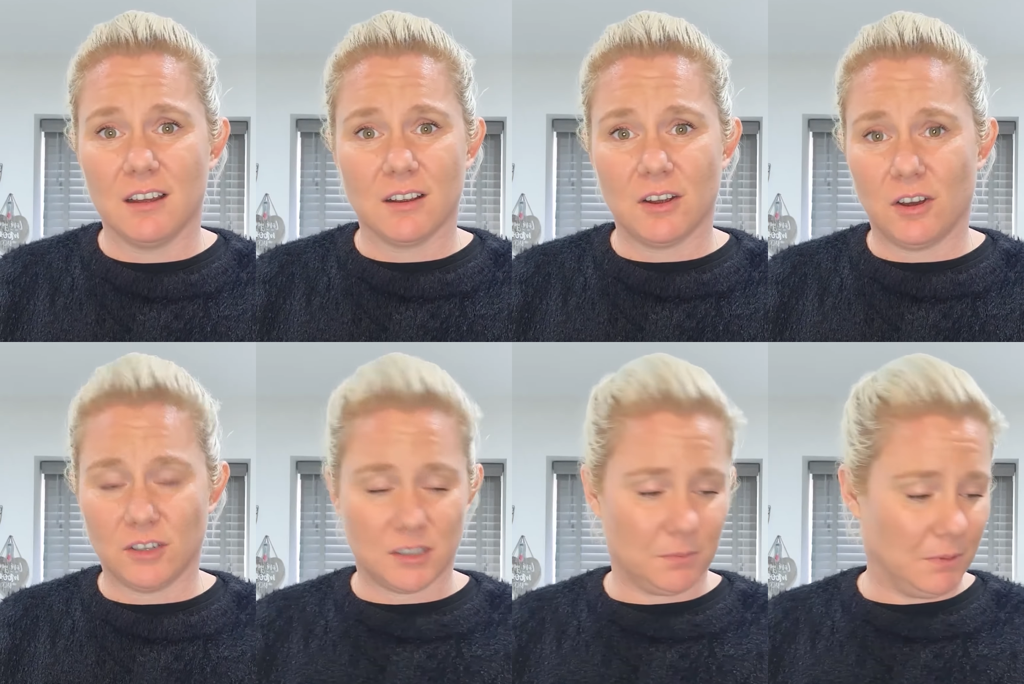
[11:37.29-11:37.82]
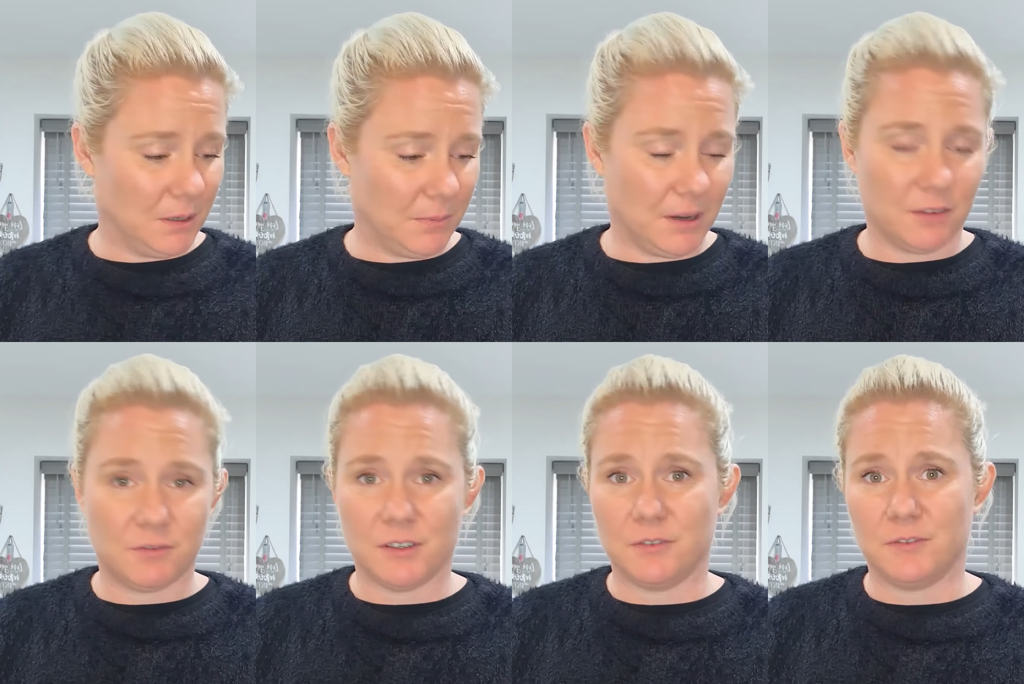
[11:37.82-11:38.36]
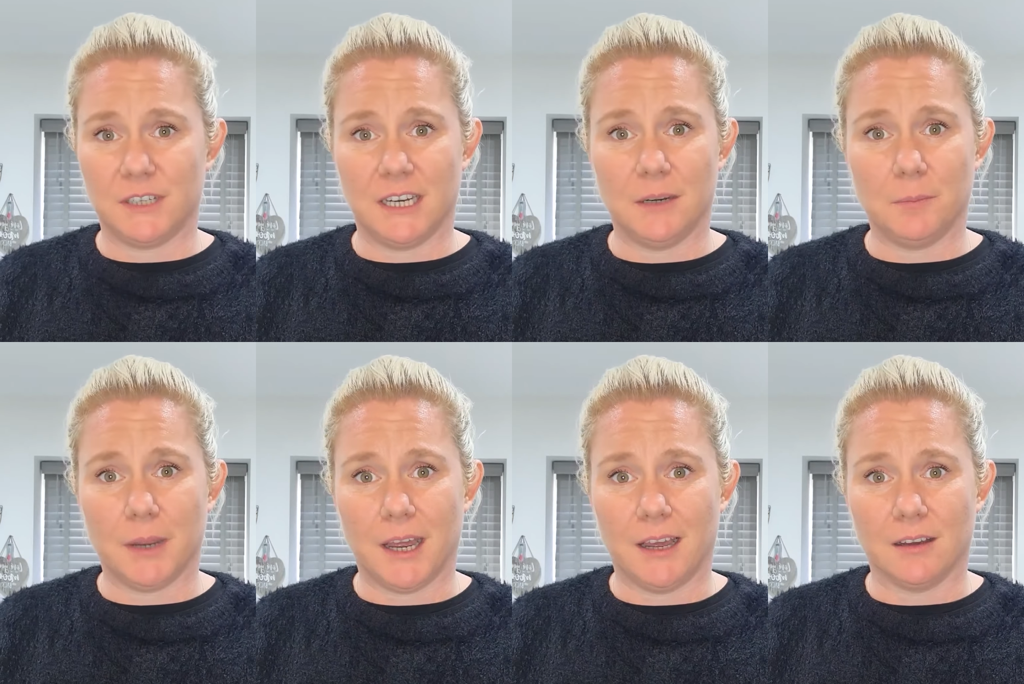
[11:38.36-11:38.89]
cost me about
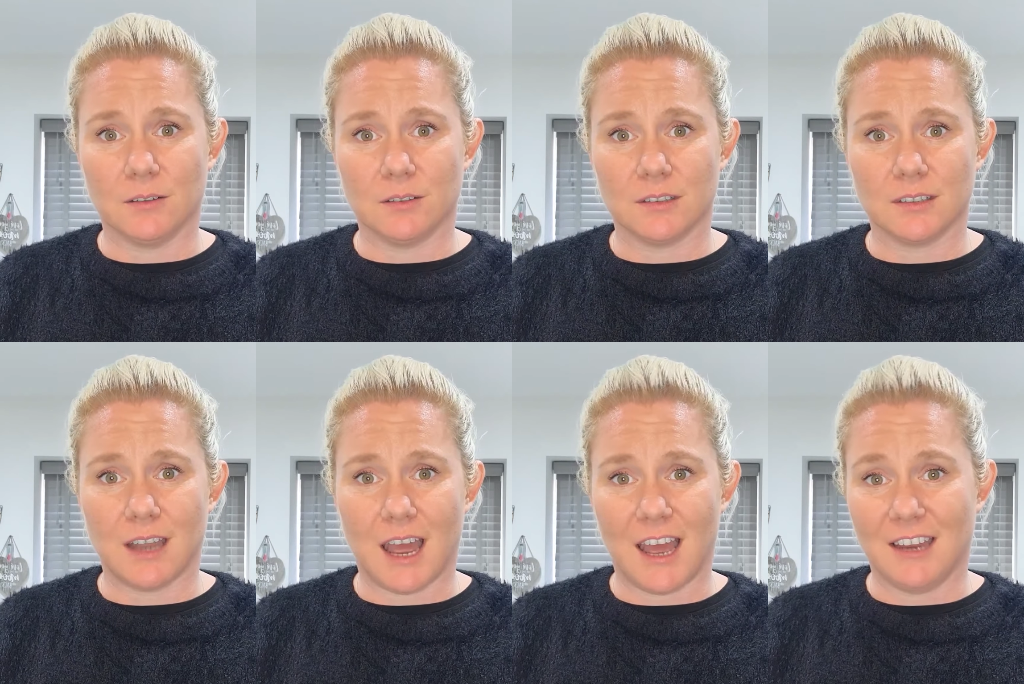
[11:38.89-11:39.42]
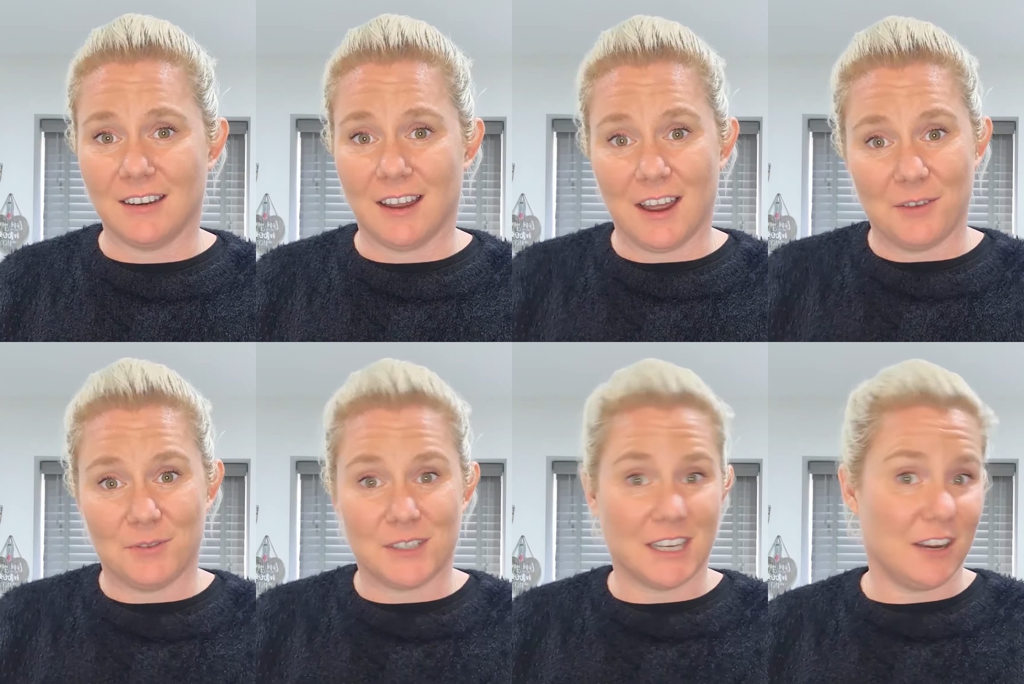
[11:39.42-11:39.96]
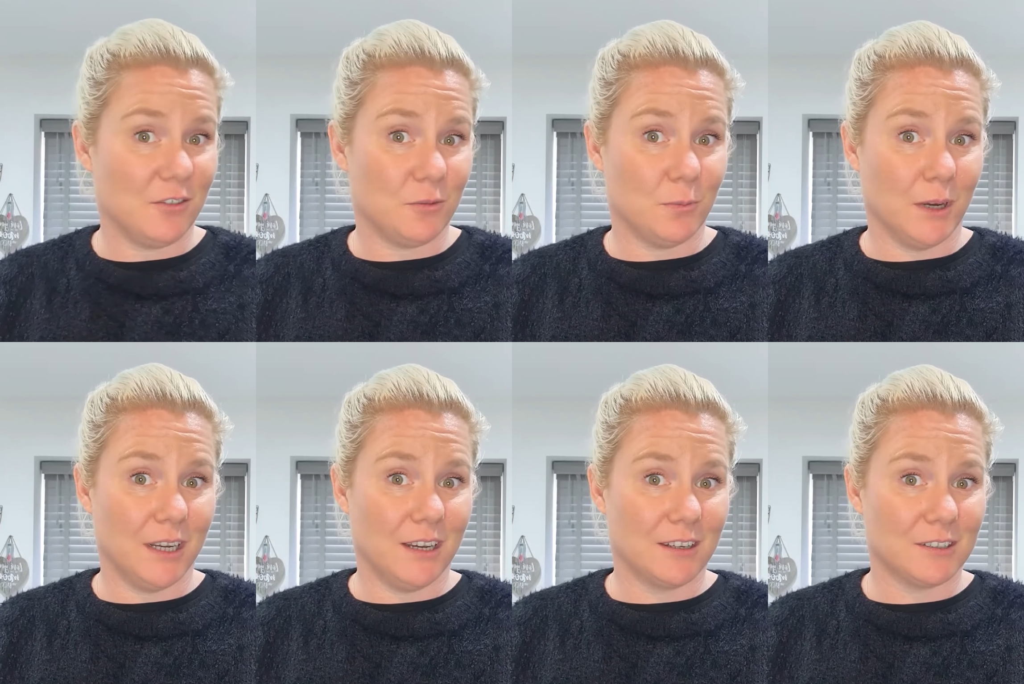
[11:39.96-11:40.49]
£15 and I've saved
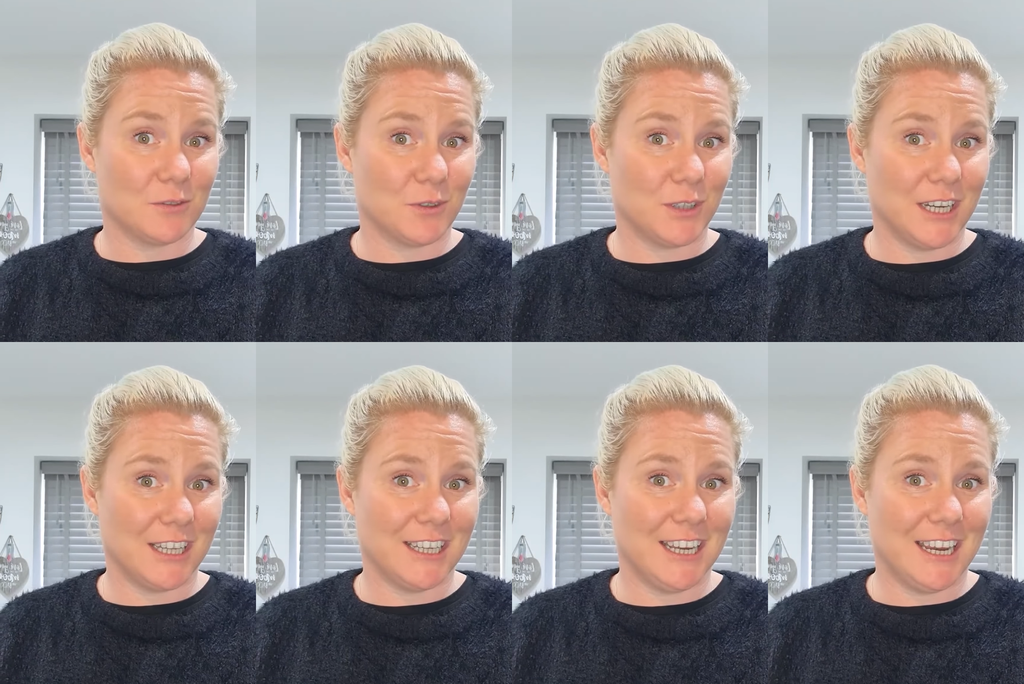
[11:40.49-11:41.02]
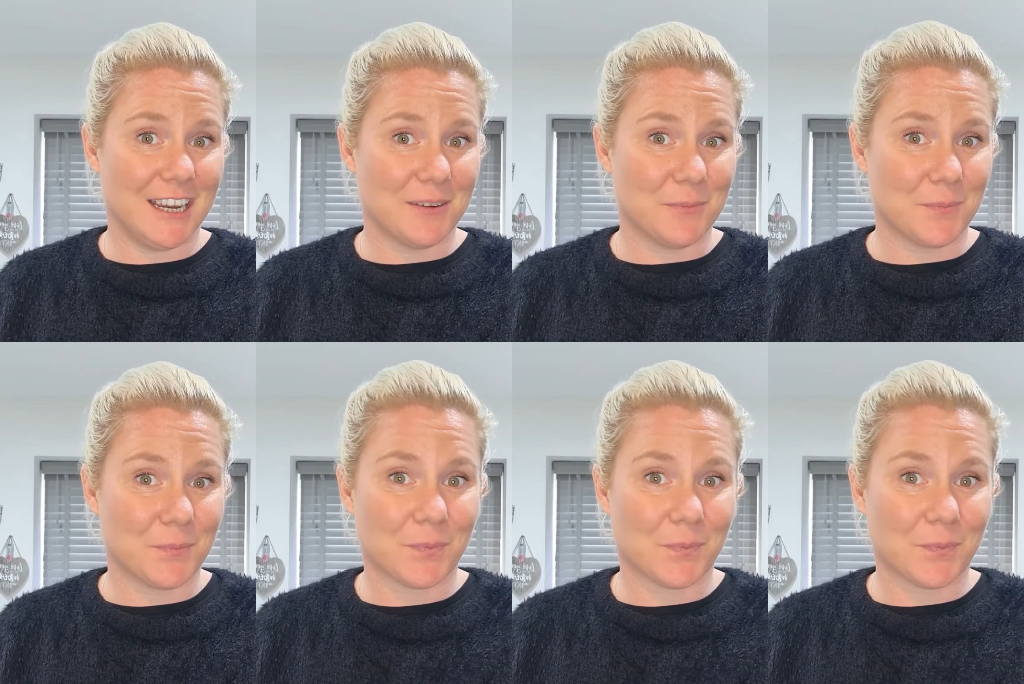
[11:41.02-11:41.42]
my Uggs for another year.